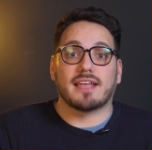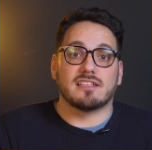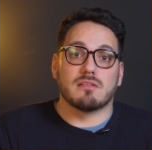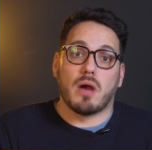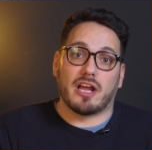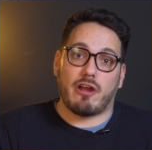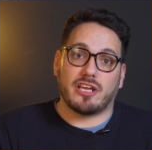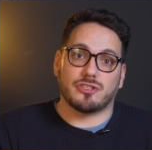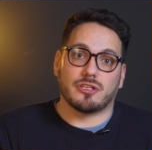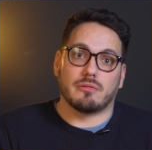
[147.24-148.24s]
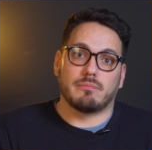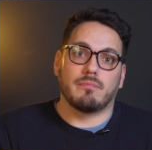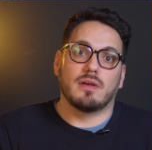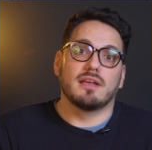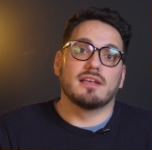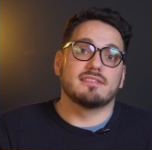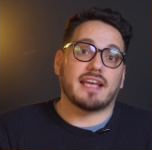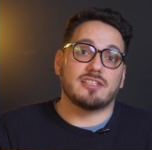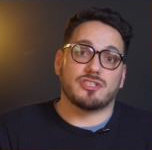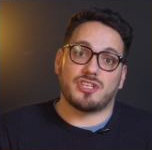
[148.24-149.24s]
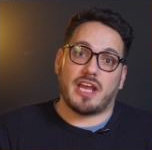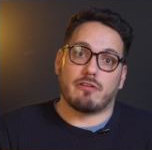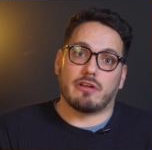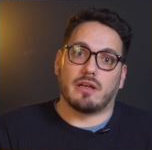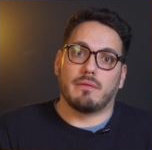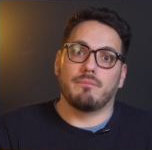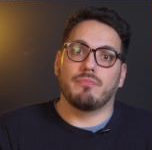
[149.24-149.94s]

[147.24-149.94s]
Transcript: data migration, data sharing,